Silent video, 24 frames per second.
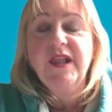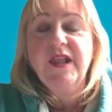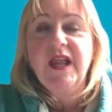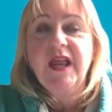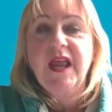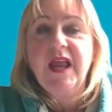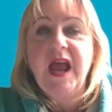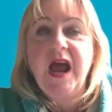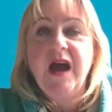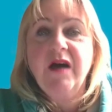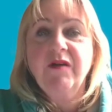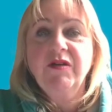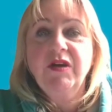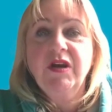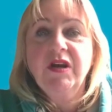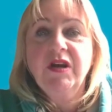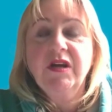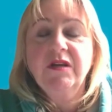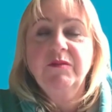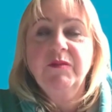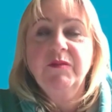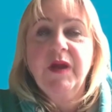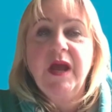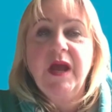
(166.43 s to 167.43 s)
See how you
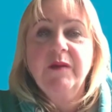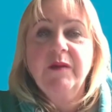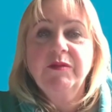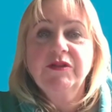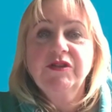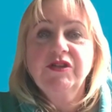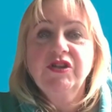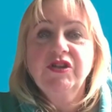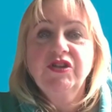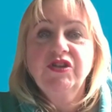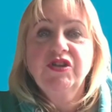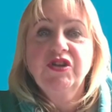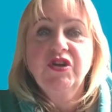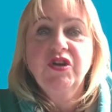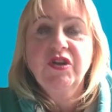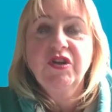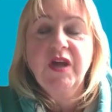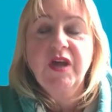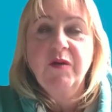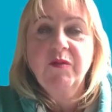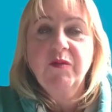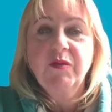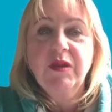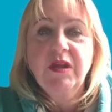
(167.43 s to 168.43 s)
can be able to do
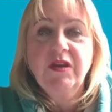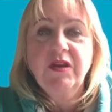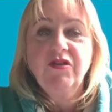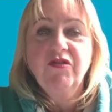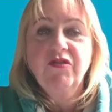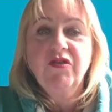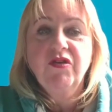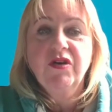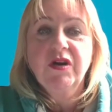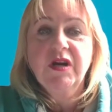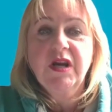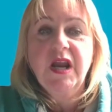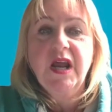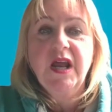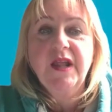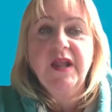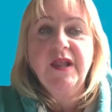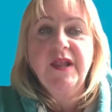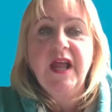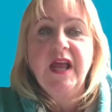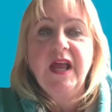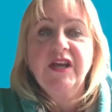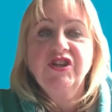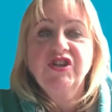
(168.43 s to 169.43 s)
that within your
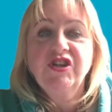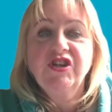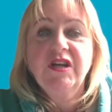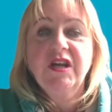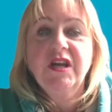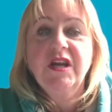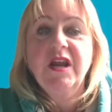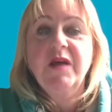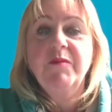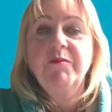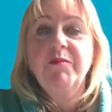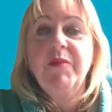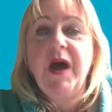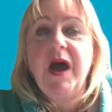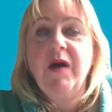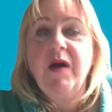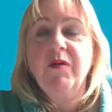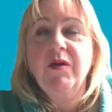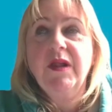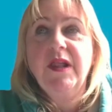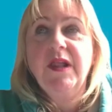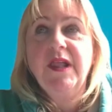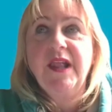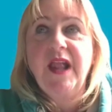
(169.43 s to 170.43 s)
organization and
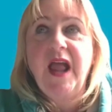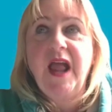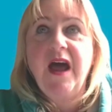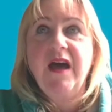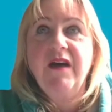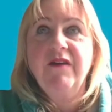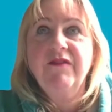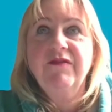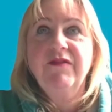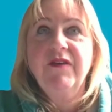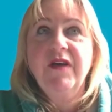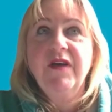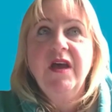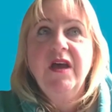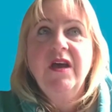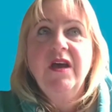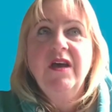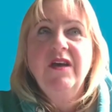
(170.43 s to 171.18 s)
empower staff,